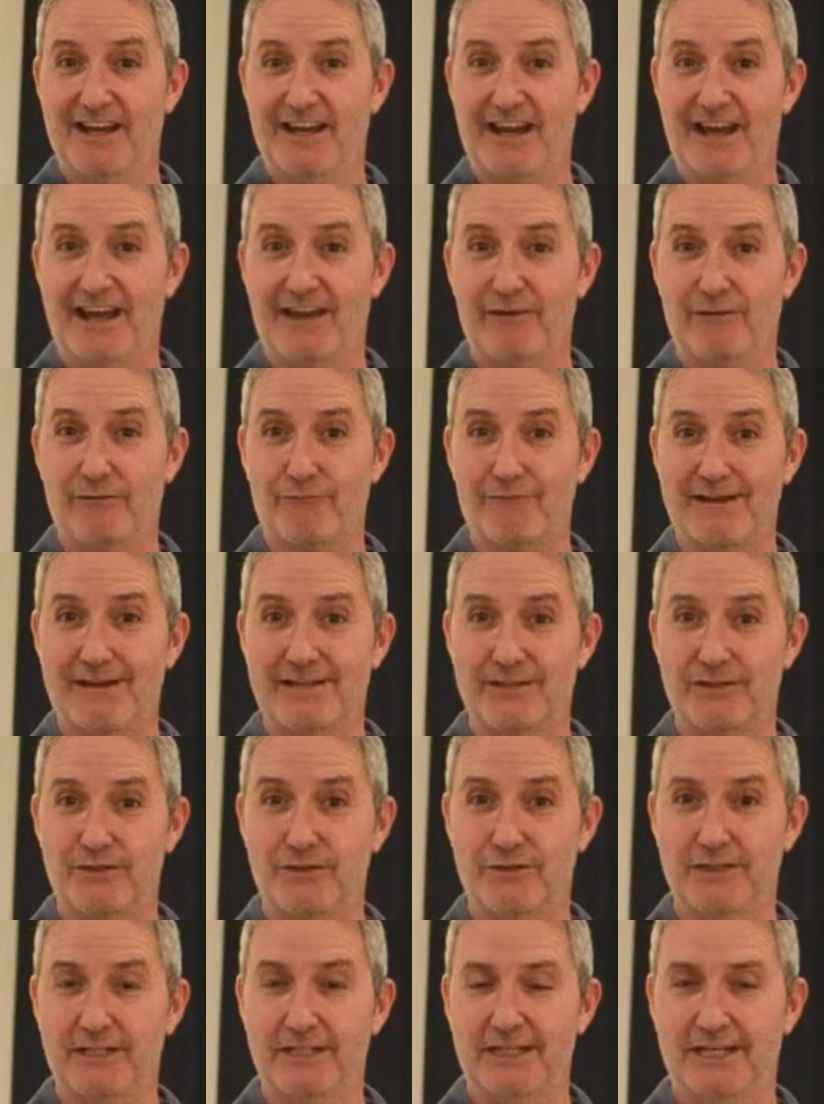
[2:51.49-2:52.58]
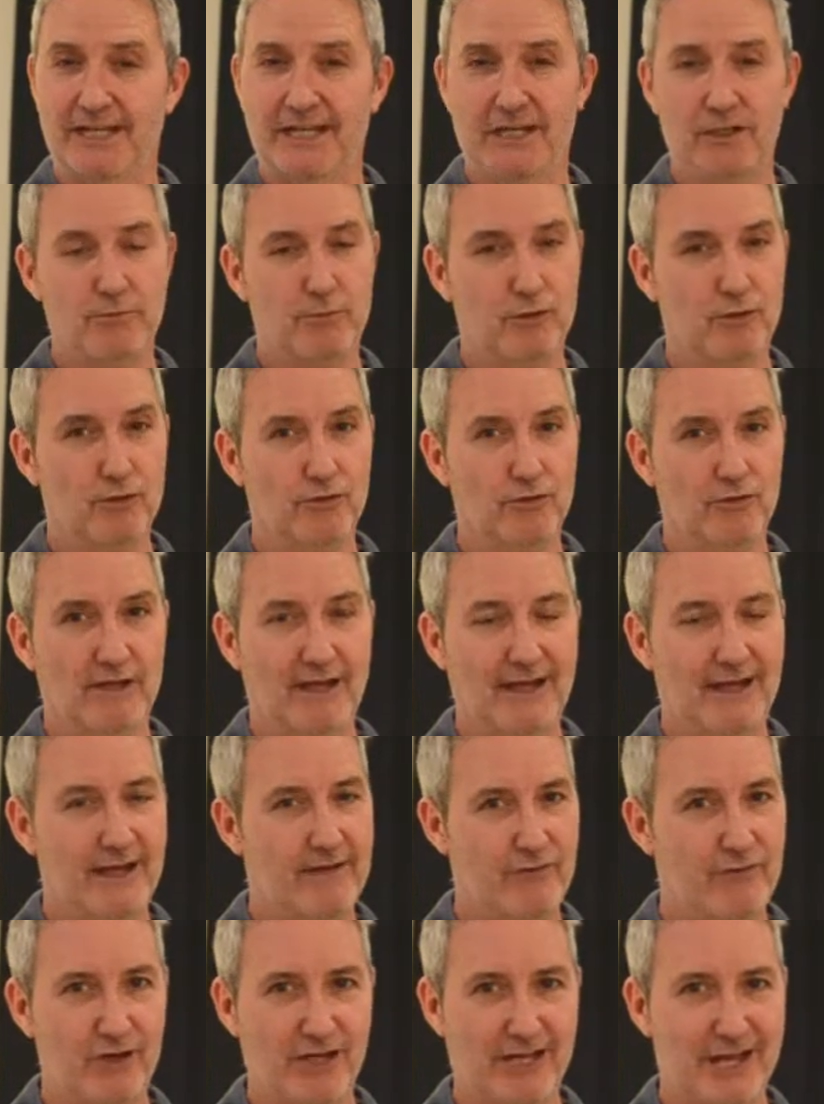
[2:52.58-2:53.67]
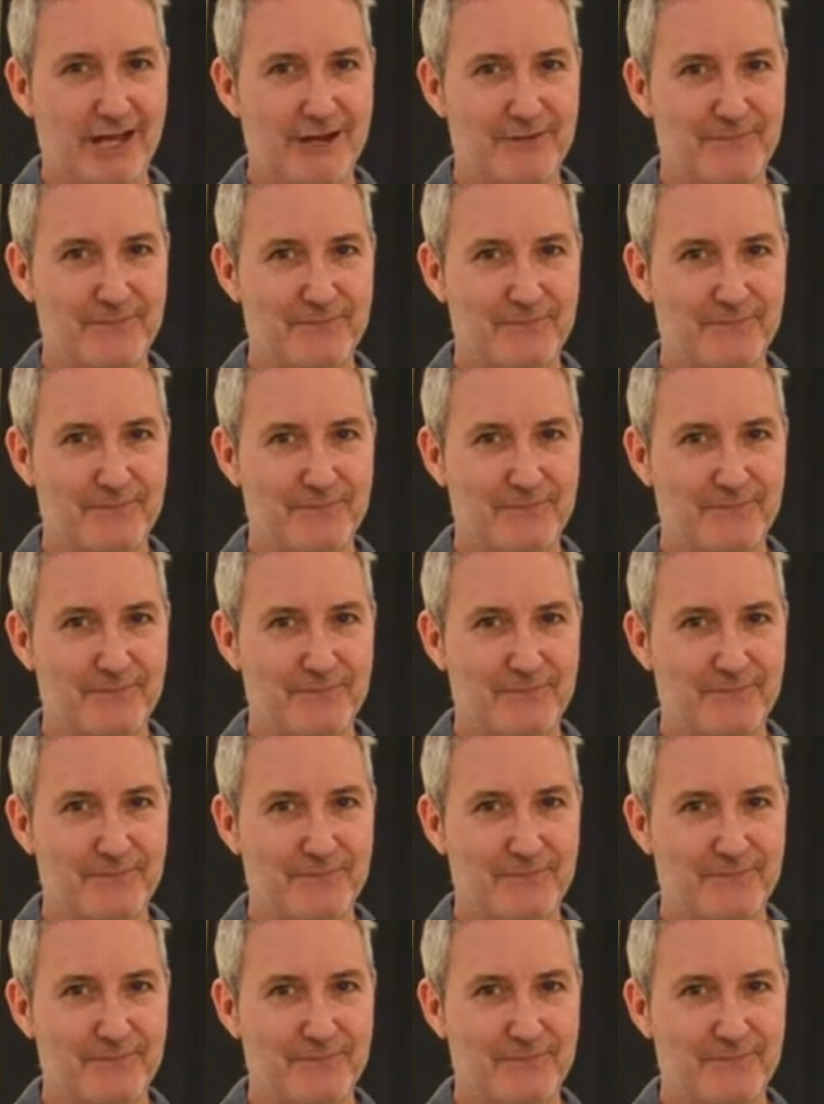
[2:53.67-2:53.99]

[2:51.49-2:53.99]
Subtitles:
and ratatouille in a bowl ever again.